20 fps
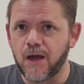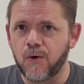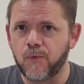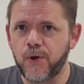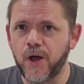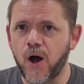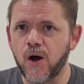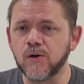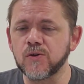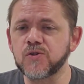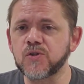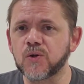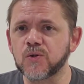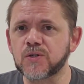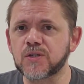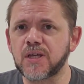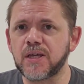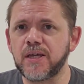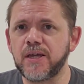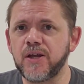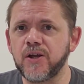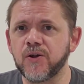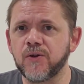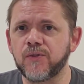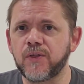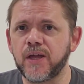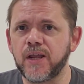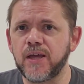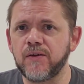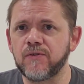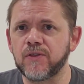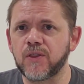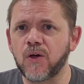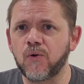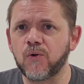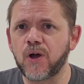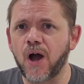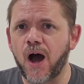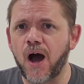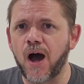We also see here that even
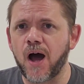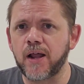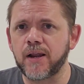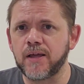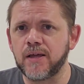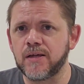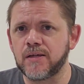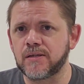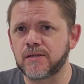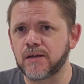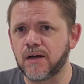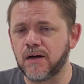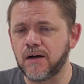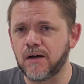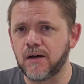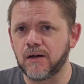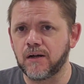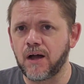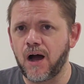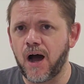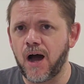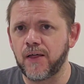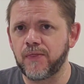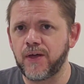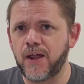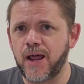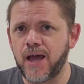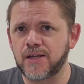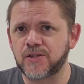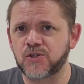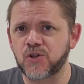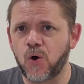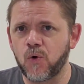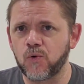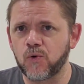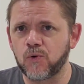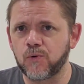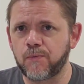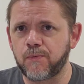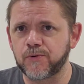though God is a, a God that has
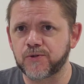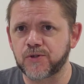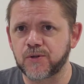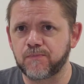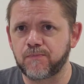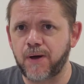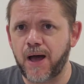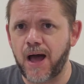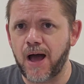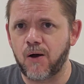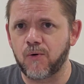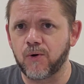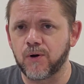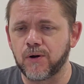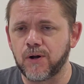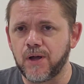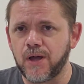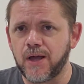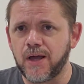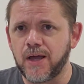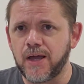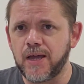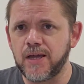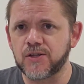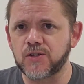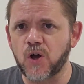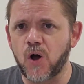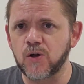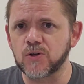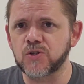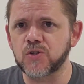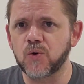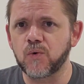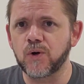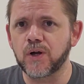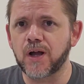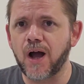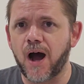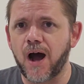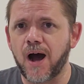total power, he is also
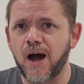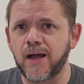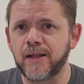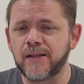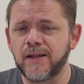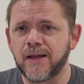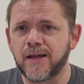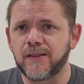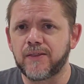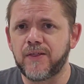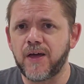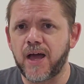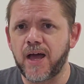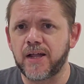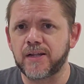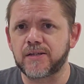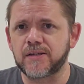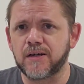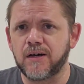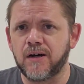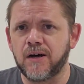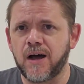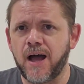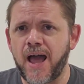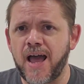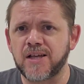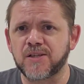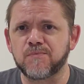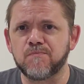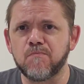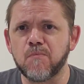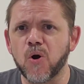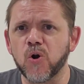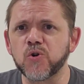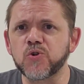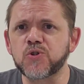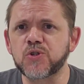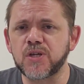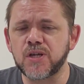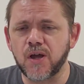a God that uh, has
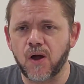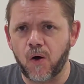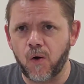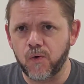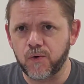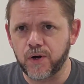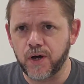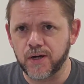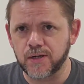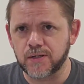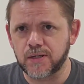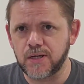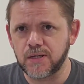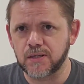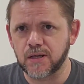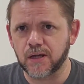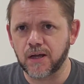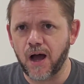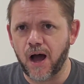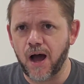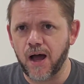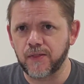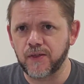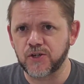mercy on us. He's a God